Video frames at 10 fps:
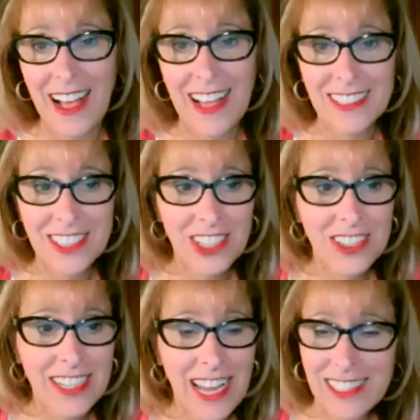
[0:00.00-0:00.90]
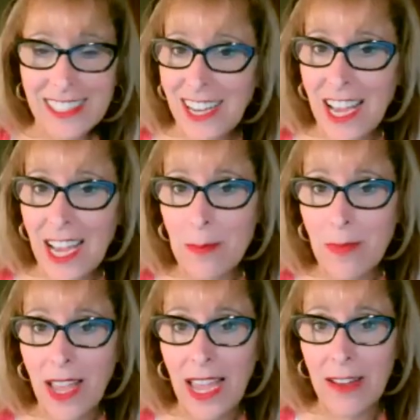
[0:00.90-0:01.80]
Until next
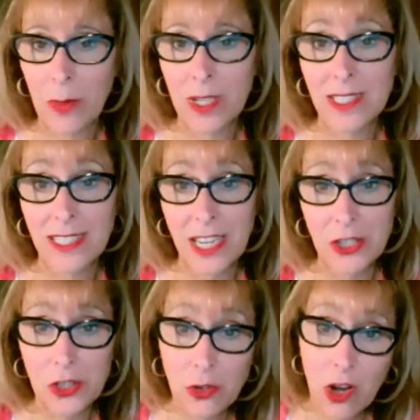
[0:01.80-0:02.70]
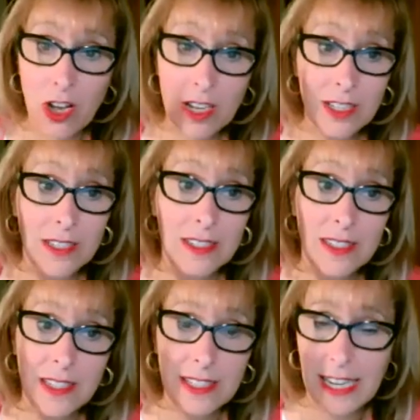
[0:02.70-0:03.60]
time, everyone, stay strong,
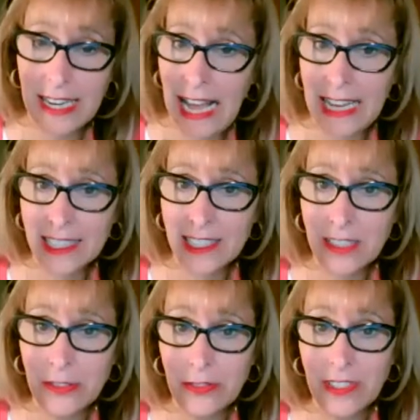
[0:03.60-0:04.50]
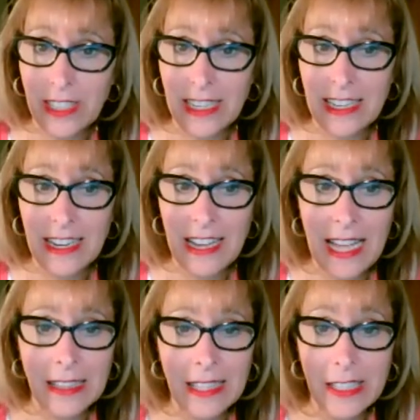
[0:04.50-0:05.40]
get active,
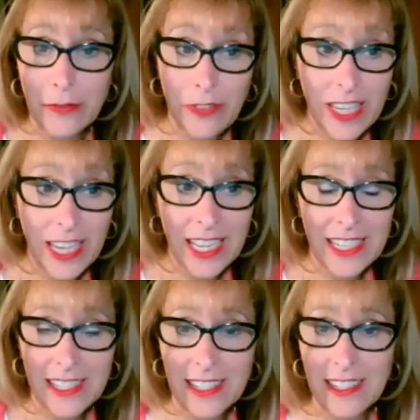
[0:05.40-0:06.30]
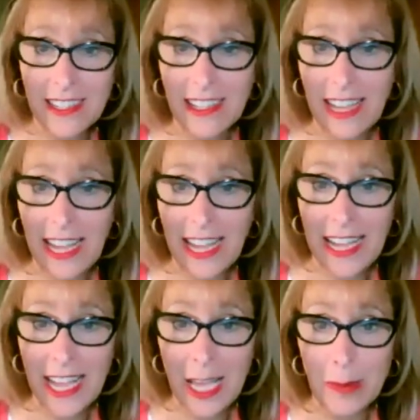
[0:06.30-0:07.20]
and live vegan.
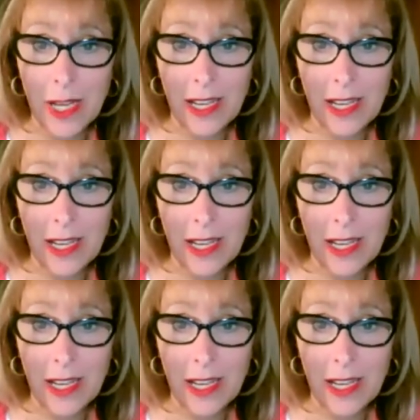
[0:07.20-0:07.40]
AAM